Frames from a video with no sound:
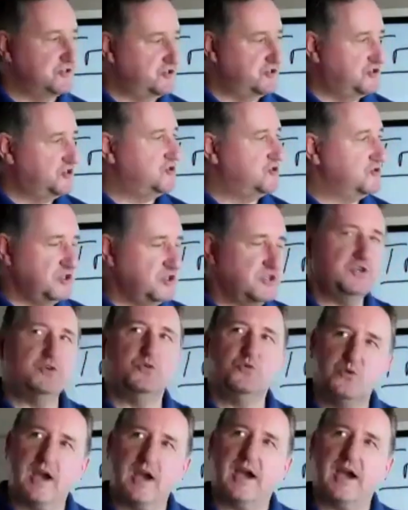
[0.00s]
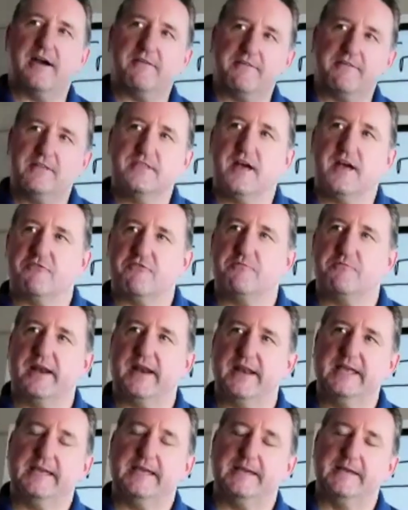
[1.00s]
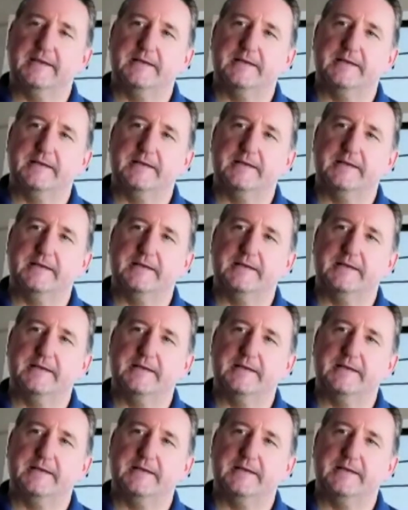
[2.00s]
do you have enough money